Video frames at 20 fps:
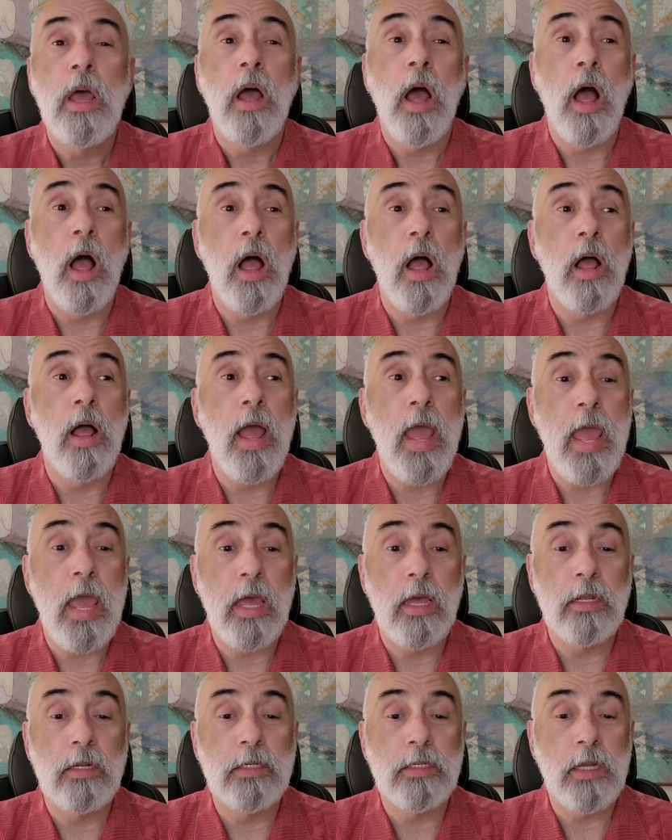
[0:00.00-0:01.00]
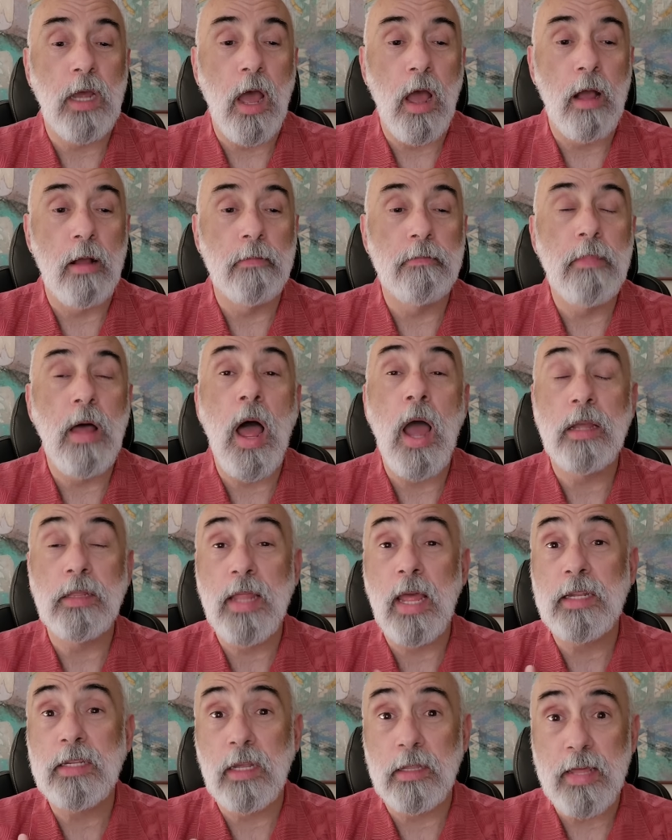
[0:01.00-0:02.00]
Uh, and um, I'd
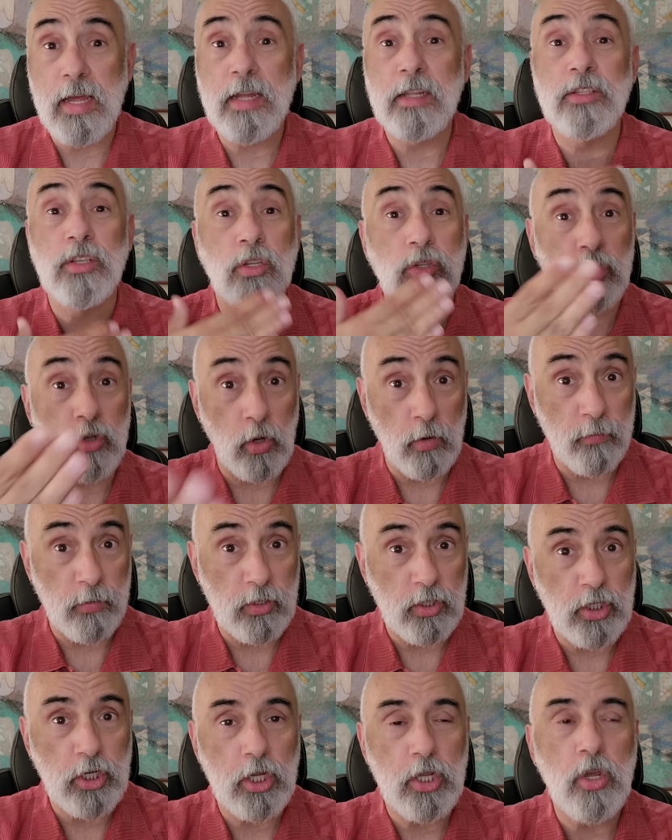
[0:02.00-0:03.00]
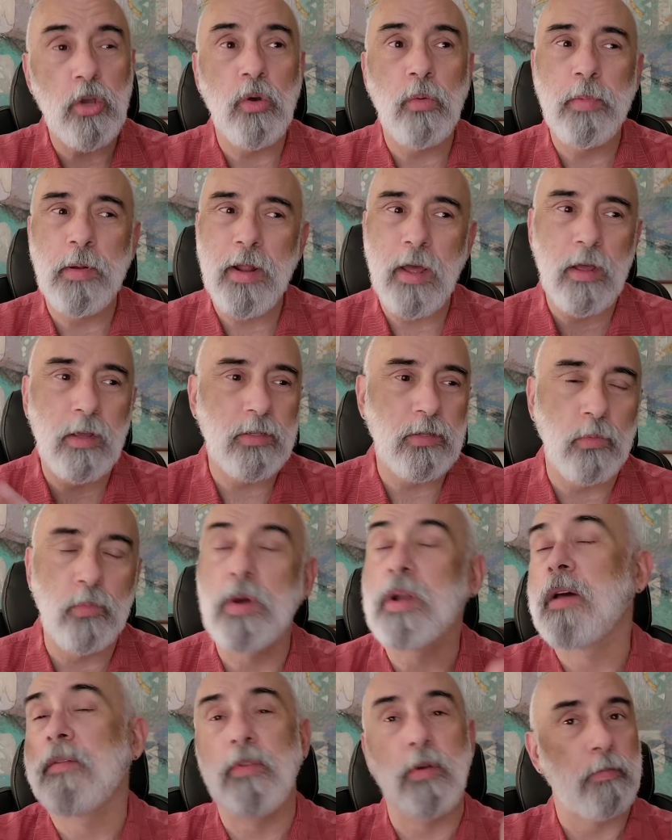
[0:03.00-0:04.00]
like to think it's a service to you, but I also,
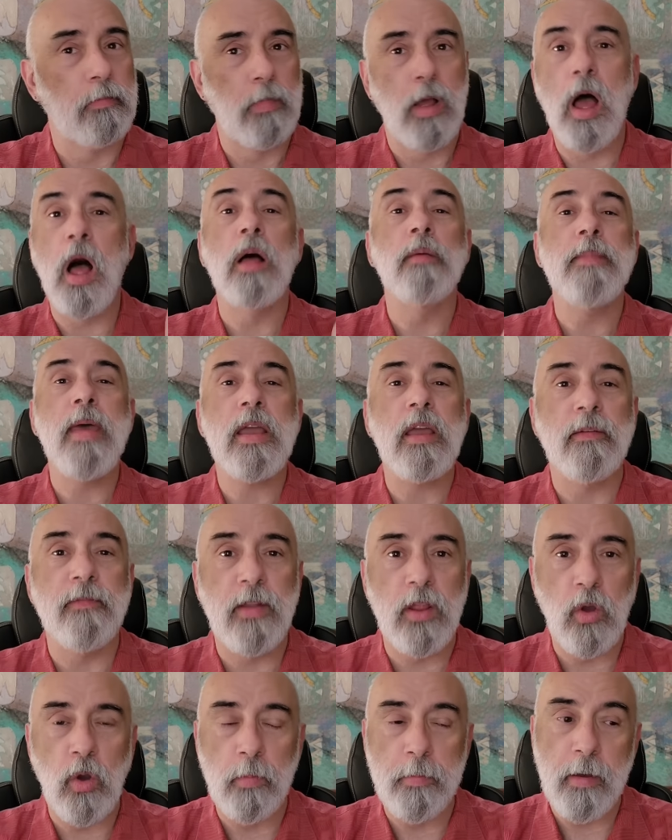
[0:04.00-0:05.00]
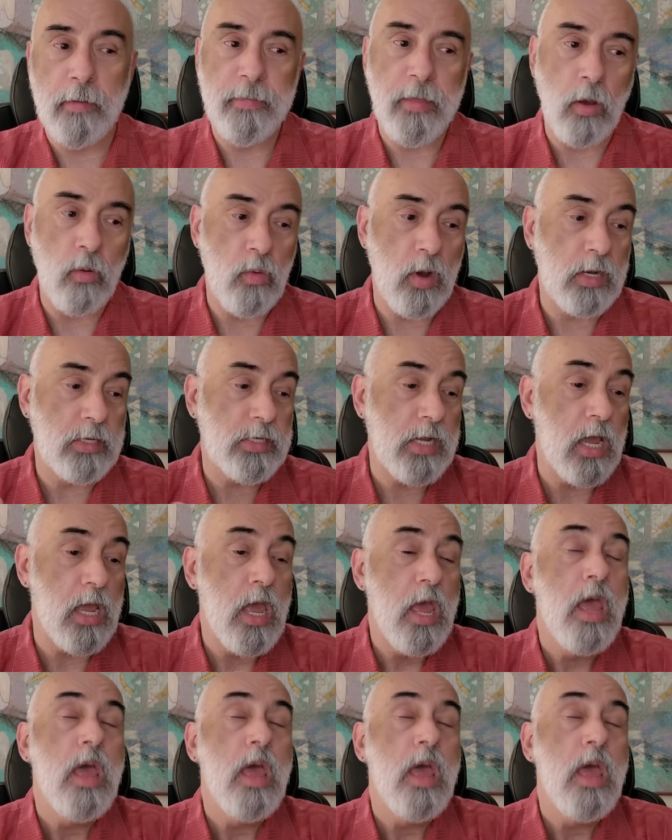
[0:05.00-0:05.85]
whatever. I'll make a video about that one day.